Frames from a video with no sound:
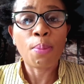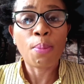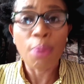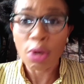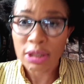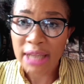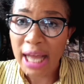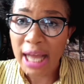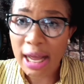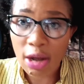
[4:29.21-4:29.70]

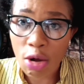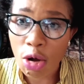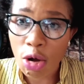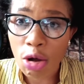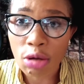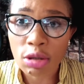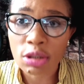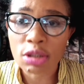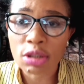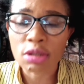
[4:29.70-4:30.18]
Port
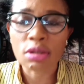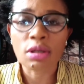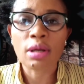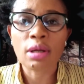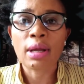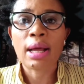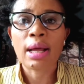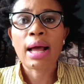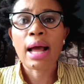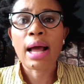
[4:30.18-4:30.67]
Harcourt,
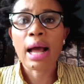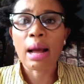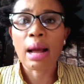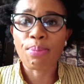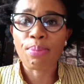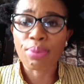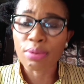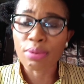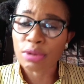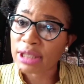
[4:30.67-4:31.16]

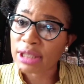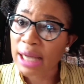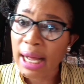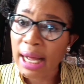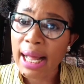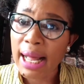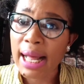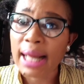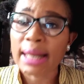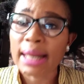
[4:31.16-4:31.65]

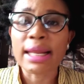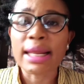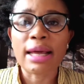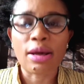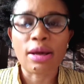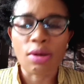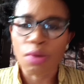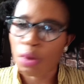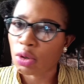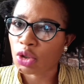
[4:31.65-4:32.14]
Abuja,
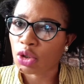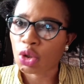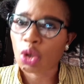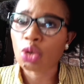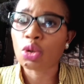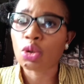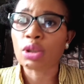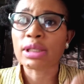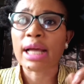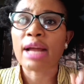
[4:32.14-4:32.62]
Lagos,
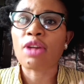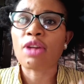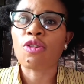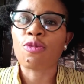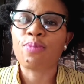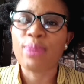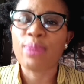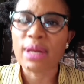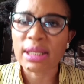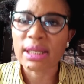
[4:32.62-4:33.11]
all those kind
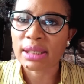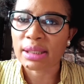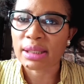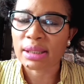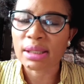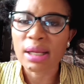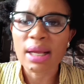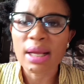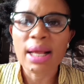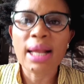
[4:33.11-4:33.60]
of
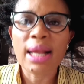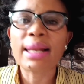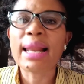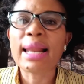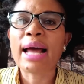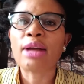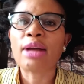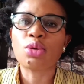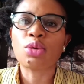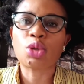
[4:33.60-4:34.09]
places,
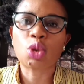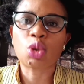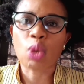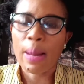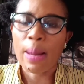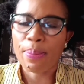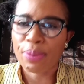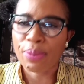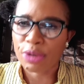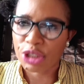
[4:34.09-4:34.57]
land used to
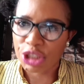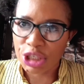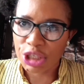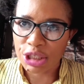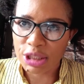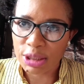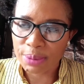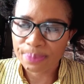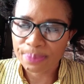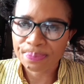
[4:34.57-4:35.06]

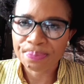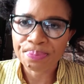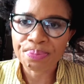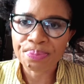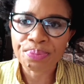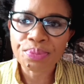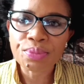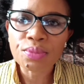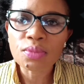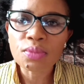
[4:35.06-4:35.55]
appreciate.
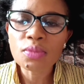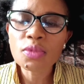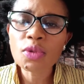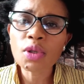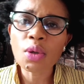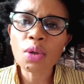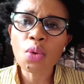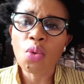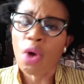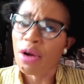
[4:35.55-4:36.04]

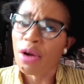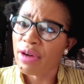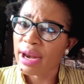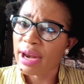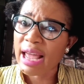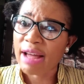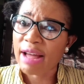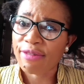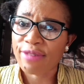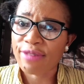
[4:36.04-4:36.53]
What
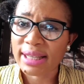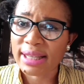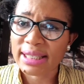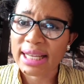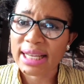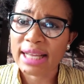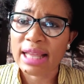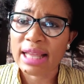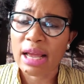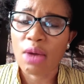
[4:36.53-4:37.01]
really
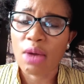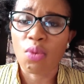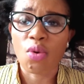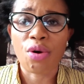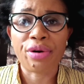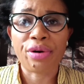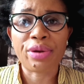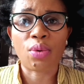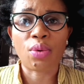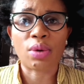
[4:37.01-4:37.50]
affected the
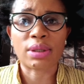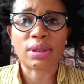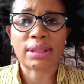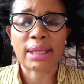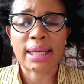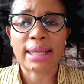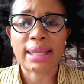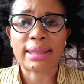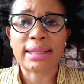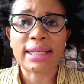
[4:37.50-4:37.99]
Warri was
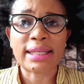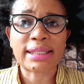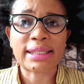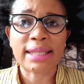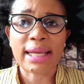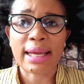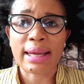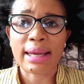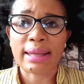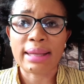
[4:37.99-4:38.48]
in this